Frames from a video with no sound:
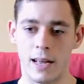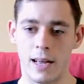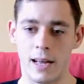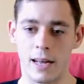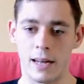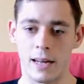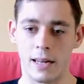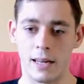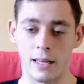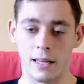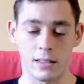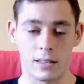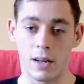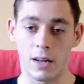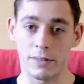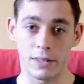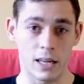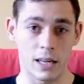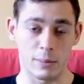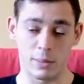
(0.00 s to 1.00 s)
it's
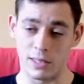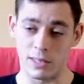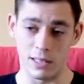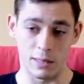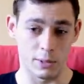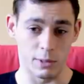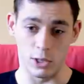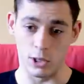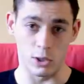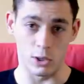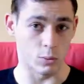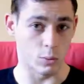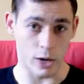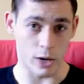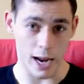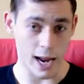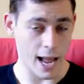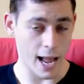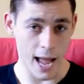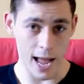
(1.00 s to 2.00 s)
oftentimes similar to what
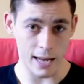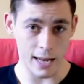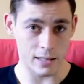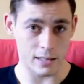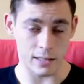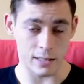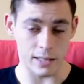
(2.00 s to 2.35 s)
I had,